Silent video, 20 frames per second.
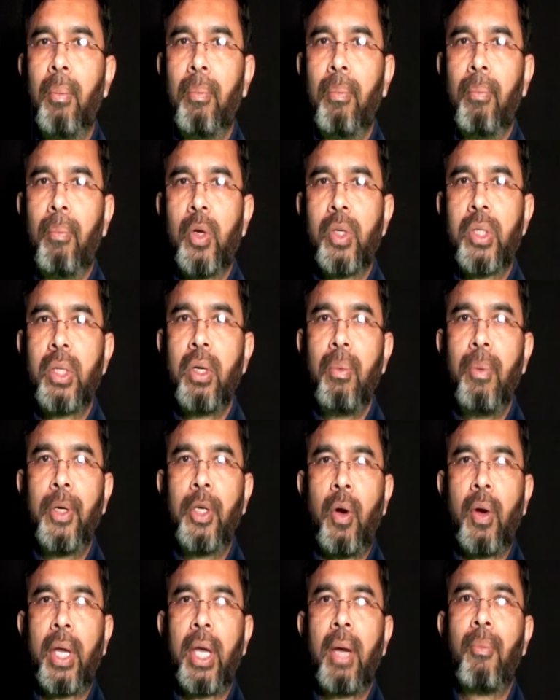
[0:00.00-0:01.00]
Mostly we'll be
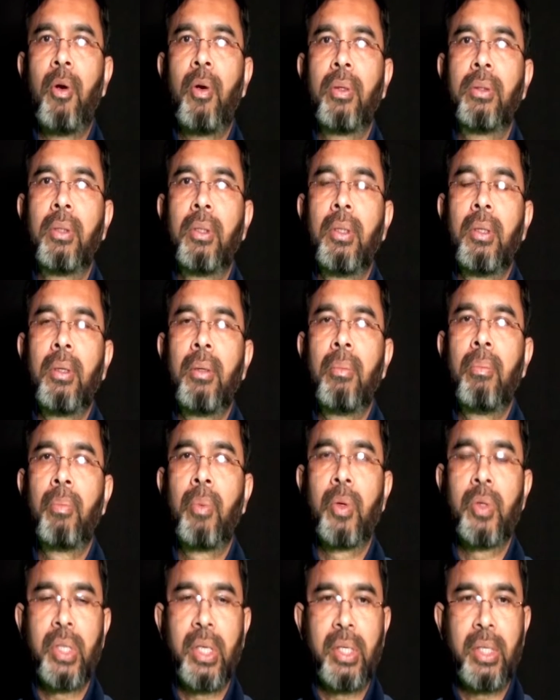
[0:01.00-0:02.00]
talking about
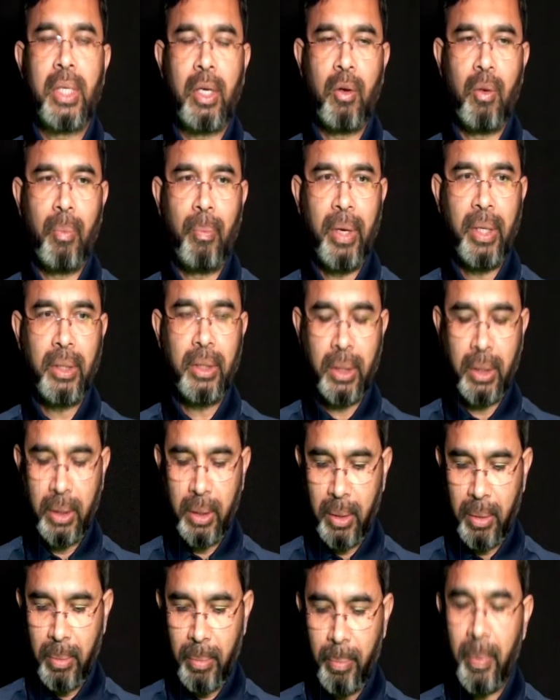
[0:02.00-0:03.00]
process equipment,
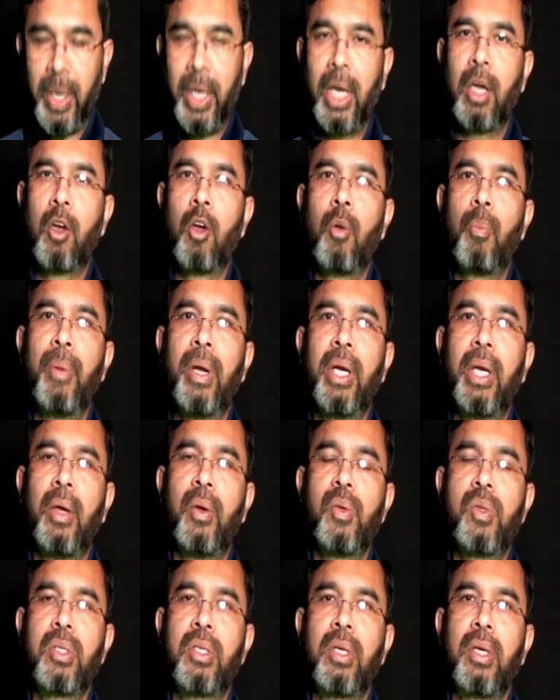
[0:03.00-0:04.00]
meaning equipment
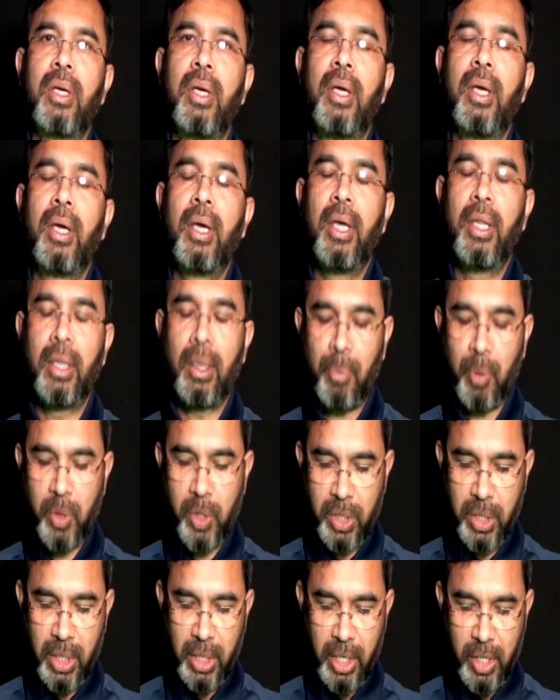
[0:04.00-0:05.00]
used in the
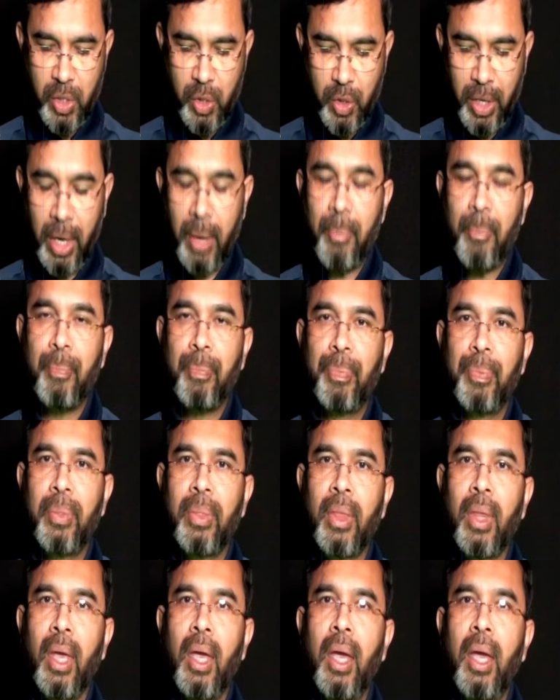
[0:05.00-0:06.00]
process industry.
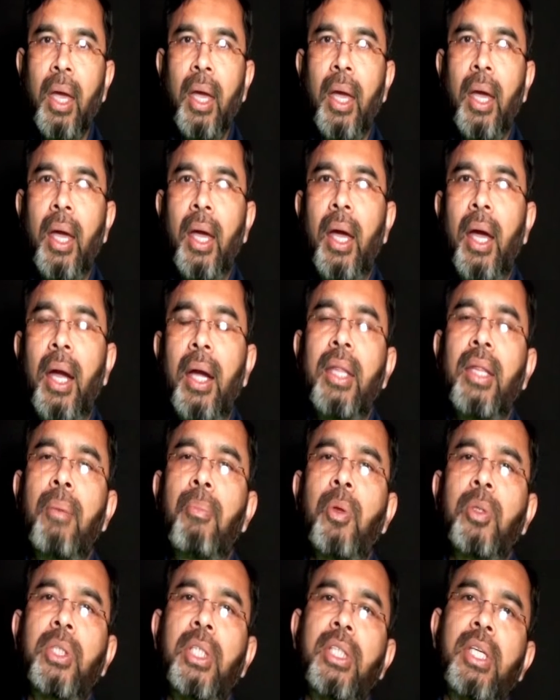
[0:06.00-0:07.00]
And in the
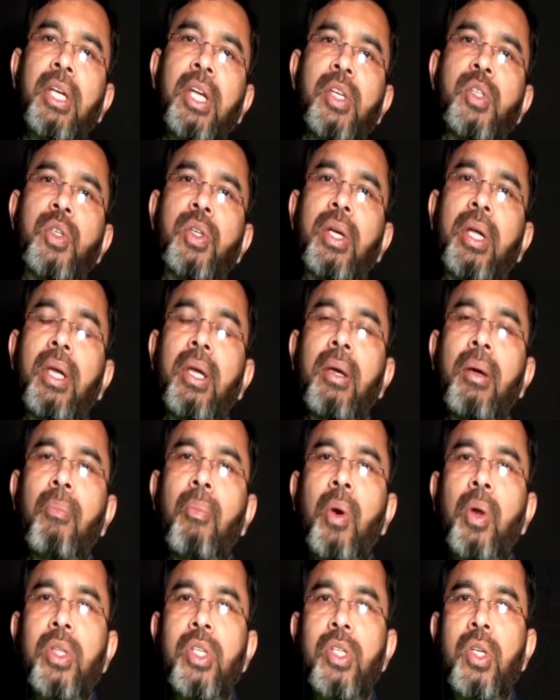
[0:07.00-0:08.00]
process industry,
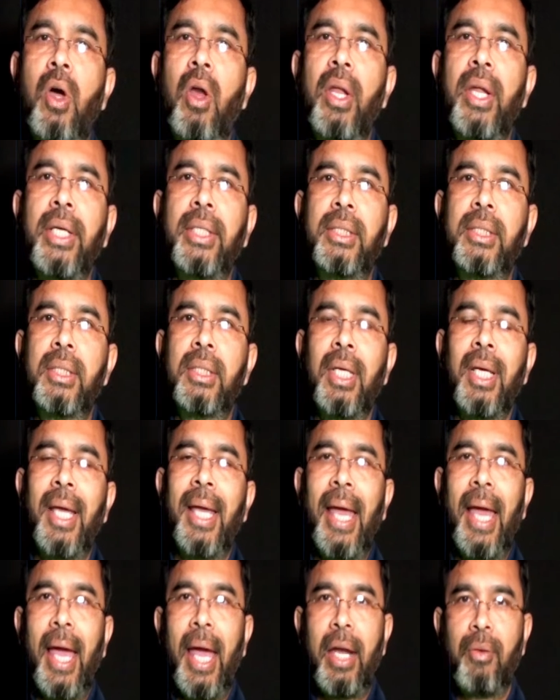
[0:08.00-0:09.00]
both solids
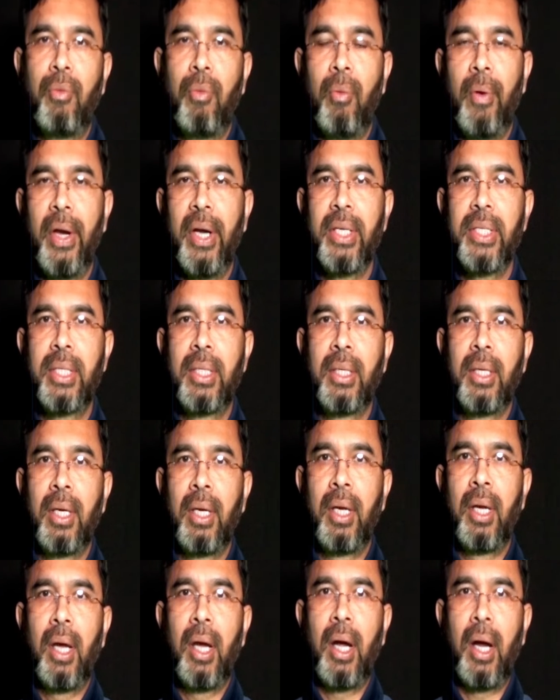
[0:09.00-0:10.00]
and fluids
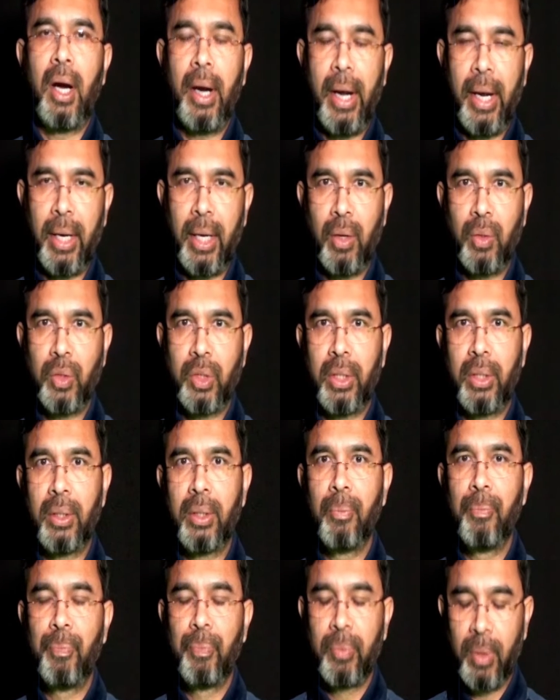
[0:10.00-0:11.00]
are encountered,
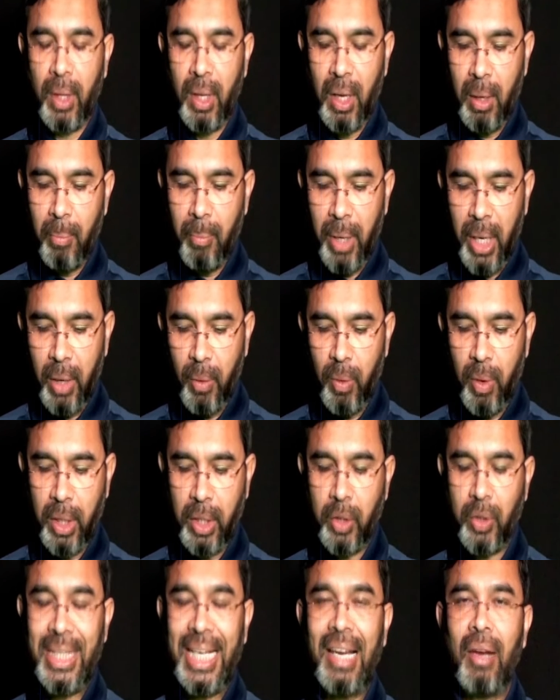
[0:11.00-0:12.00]
meaning we need
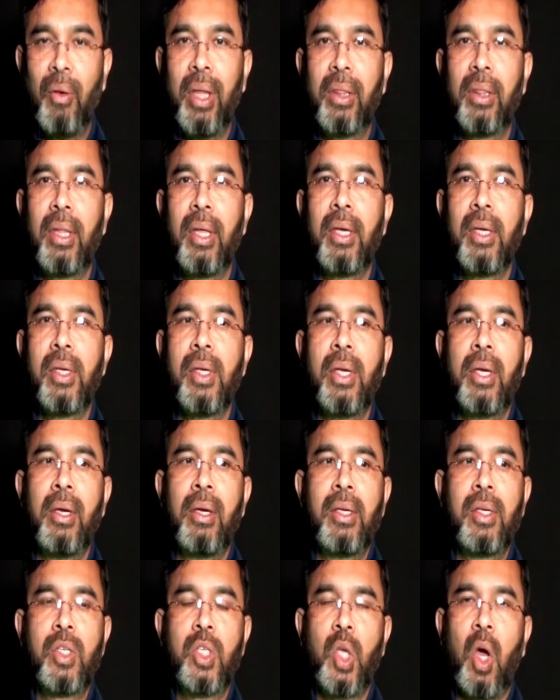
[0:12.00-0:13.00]
to deal with
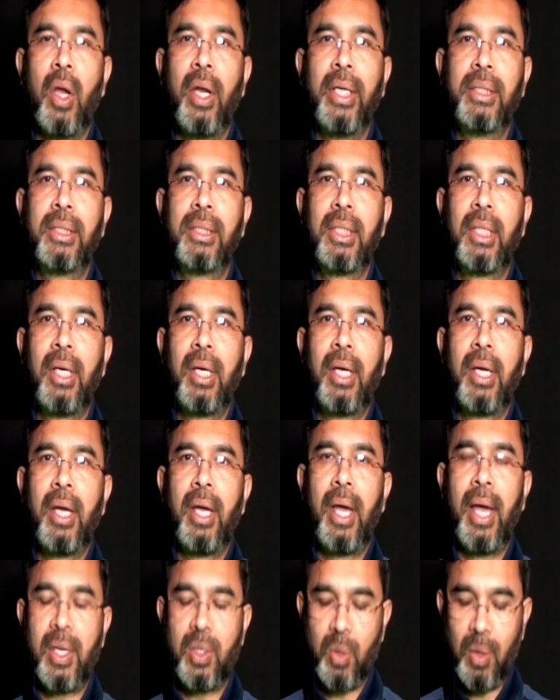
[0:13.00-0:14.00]
solids
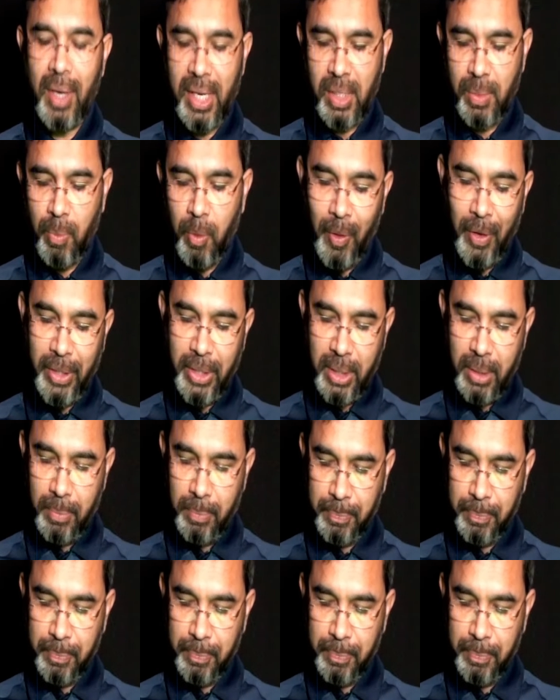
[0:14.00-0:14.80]
as well as fluids.